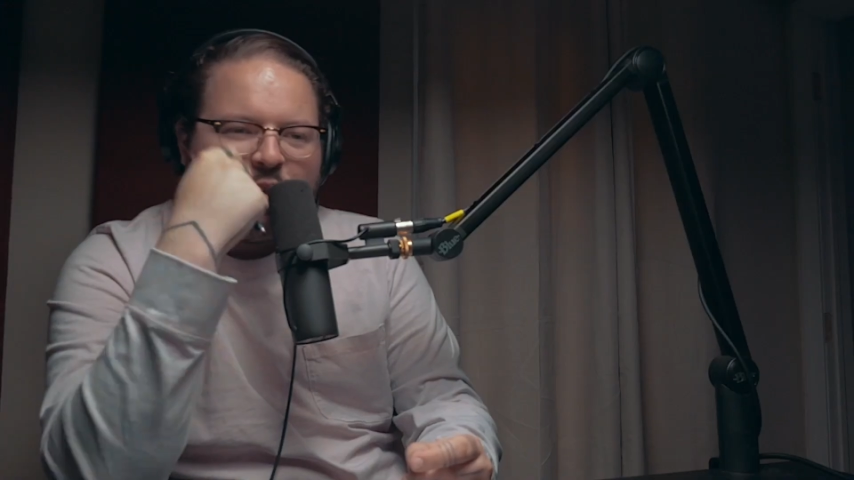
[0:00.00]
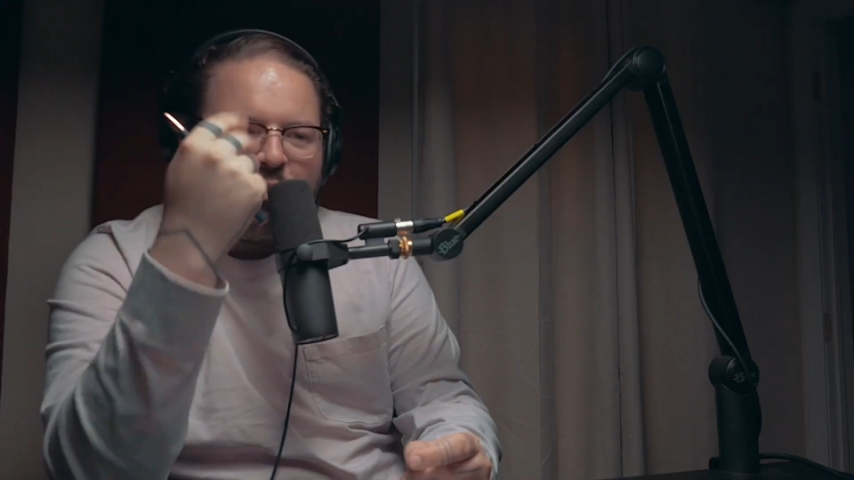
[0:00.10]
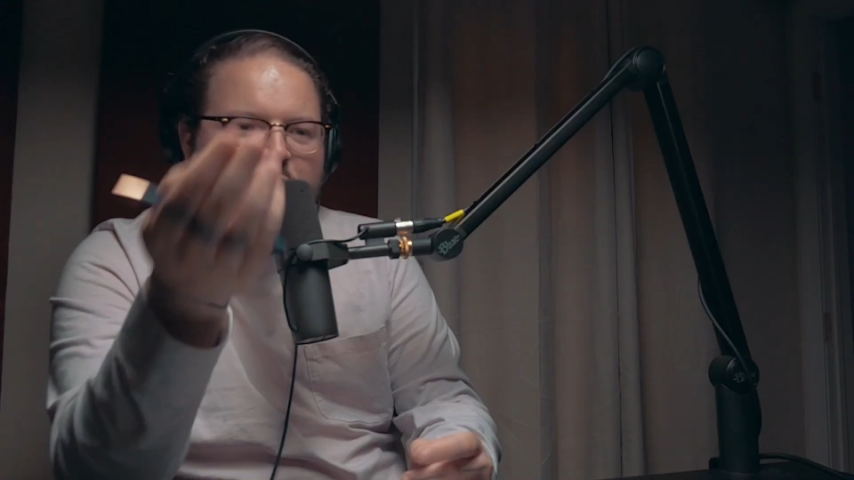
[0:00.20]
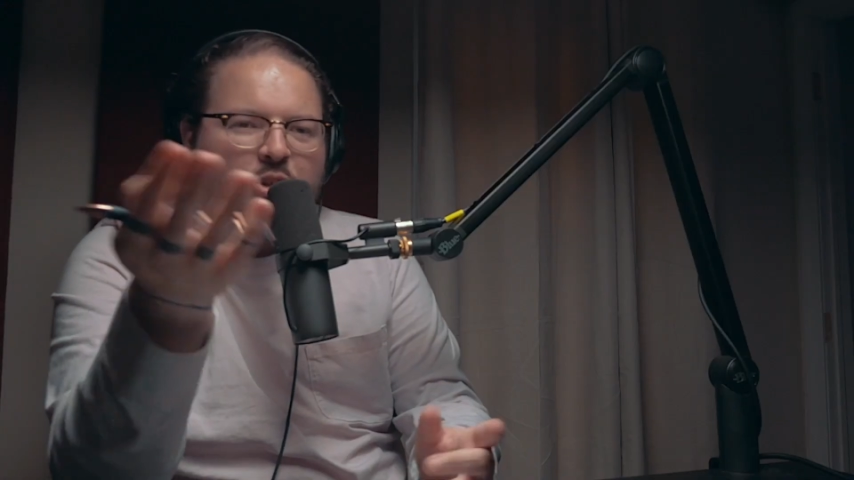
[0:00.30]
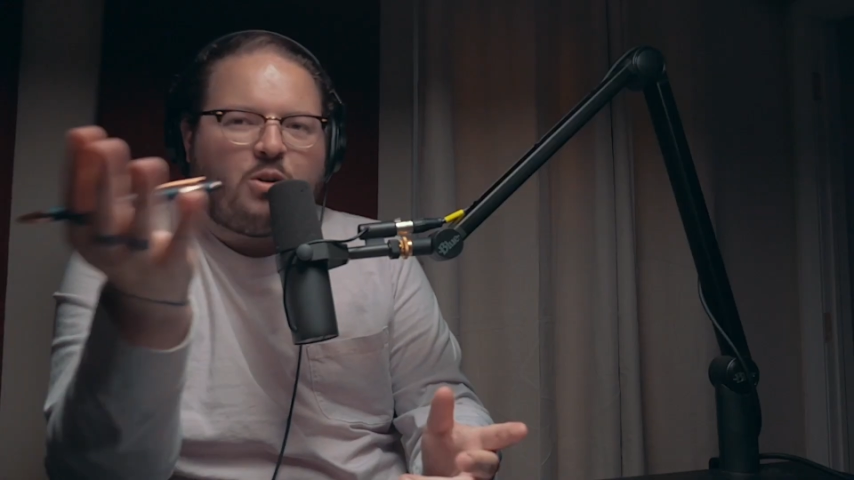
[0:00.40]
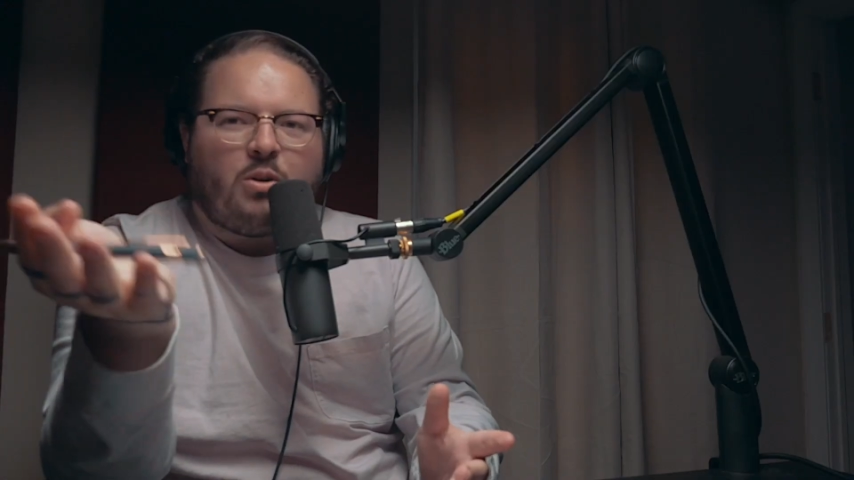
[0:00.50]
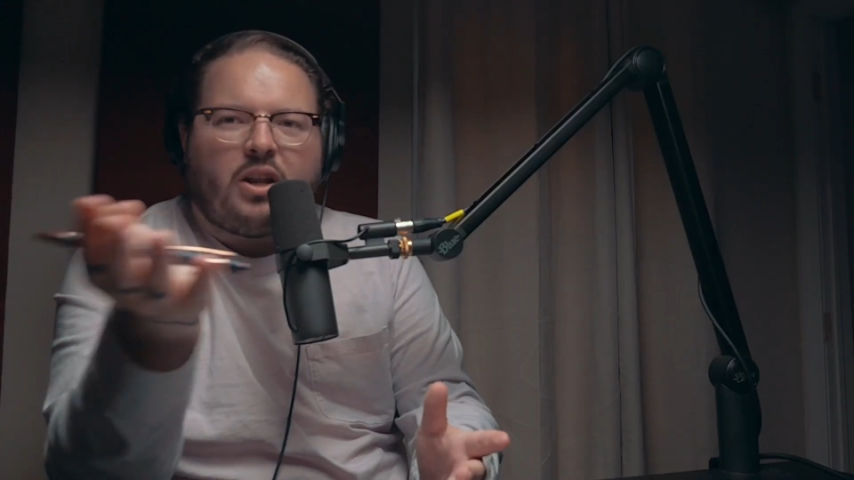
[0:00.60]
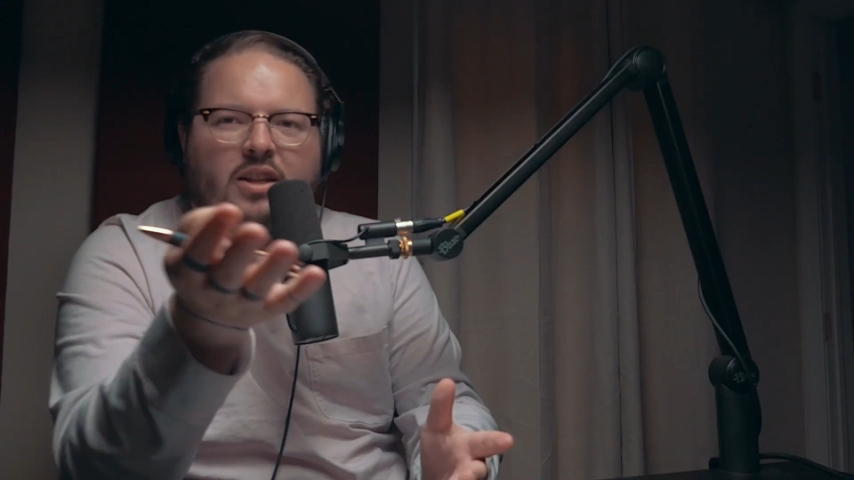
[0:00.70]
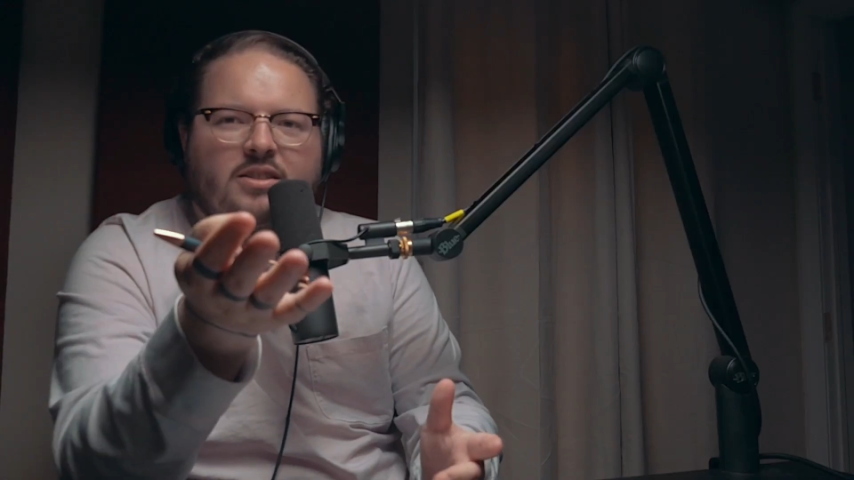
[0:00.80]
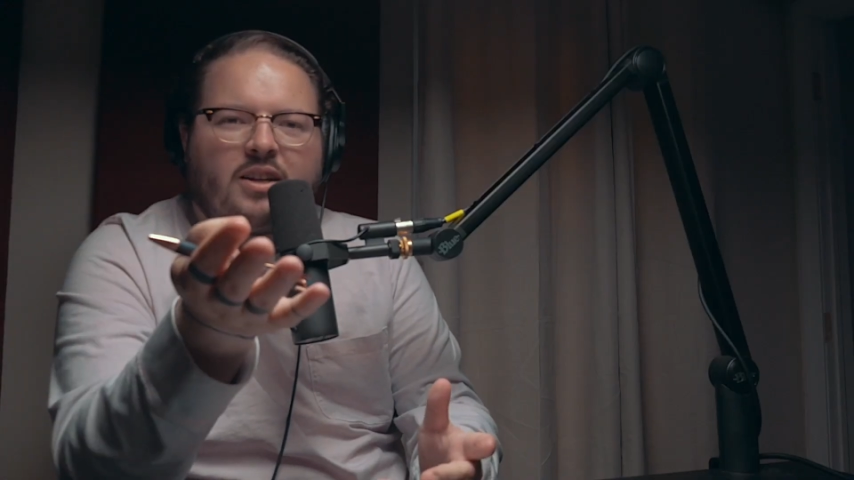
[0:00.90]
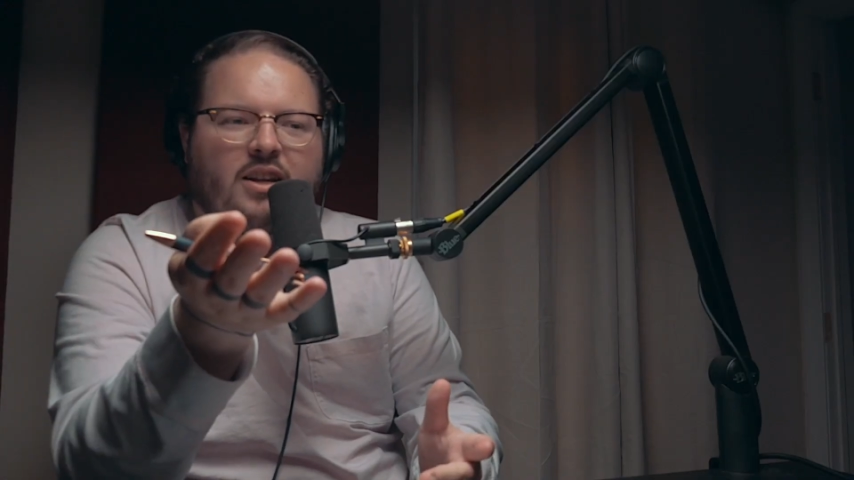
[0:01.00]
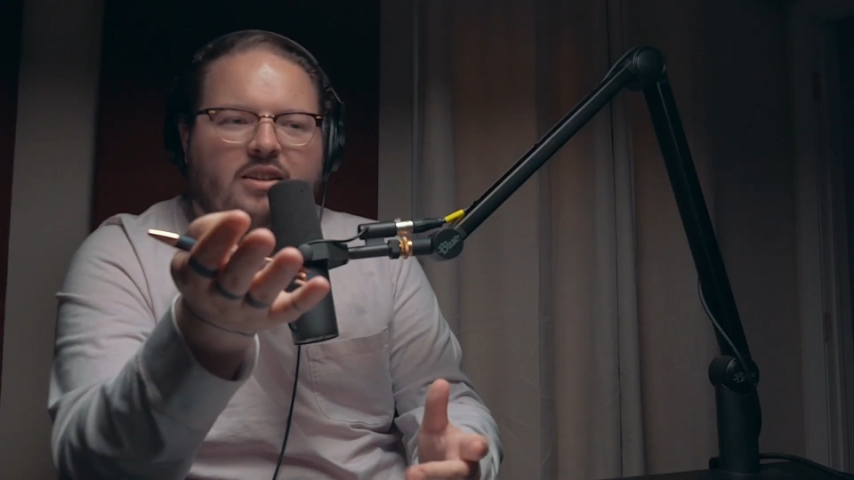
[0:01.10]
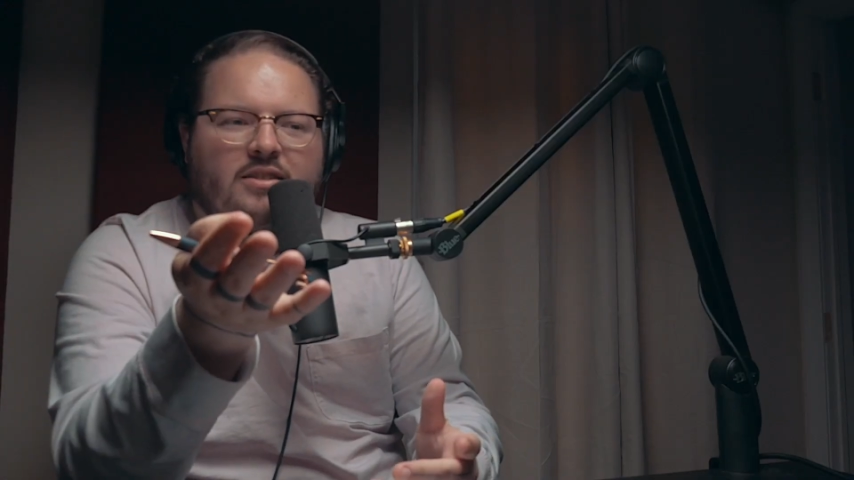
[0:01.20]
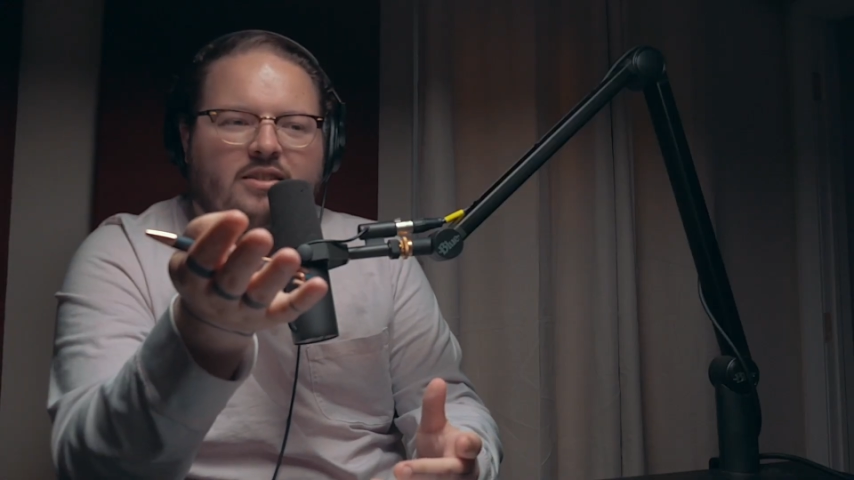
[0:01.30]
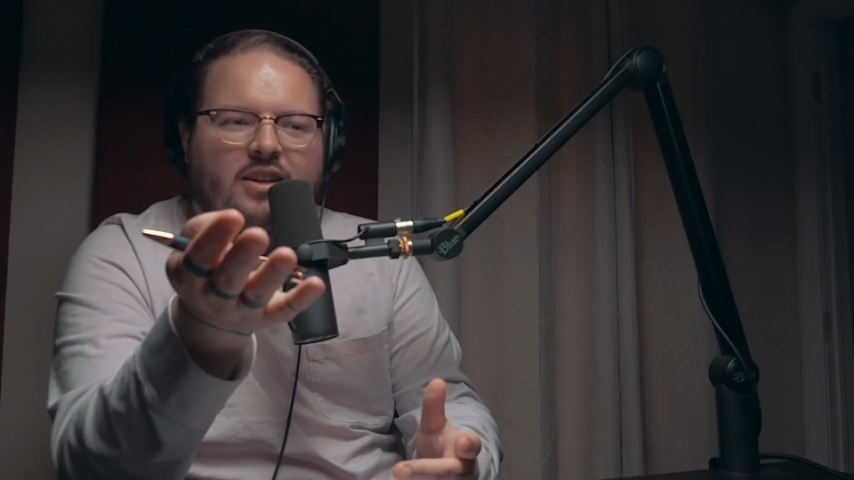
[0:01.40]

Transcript: you think we should hold hands again